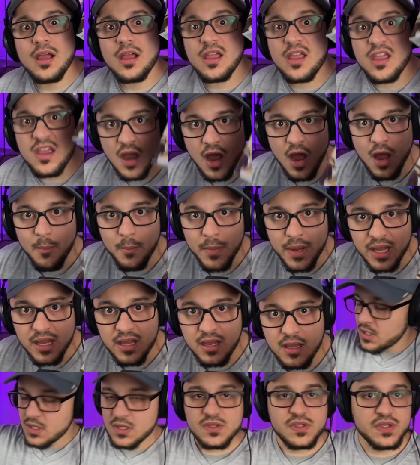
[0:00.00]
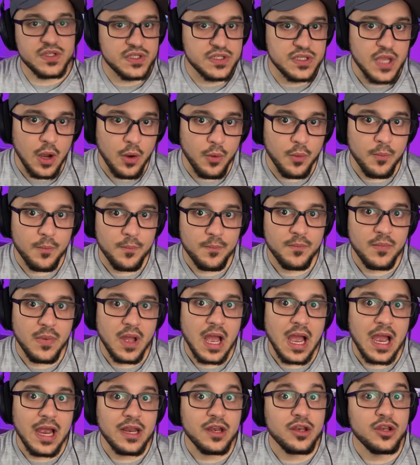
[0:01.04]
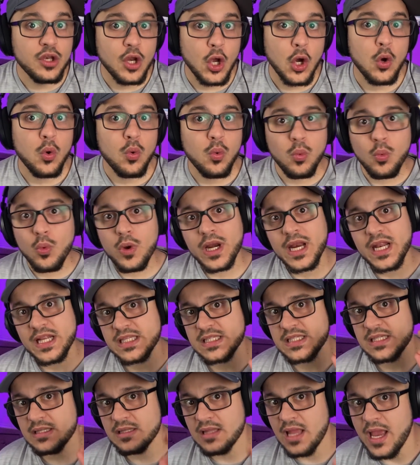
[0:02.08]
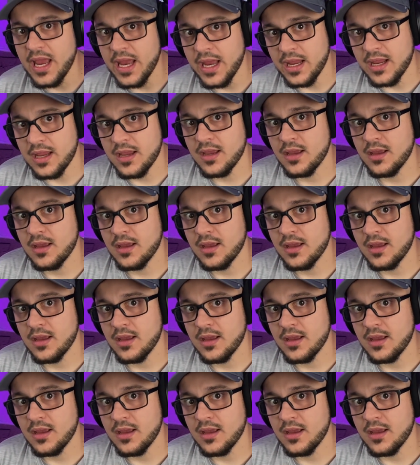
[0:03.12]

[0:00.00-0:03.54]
comic. So I know what it's like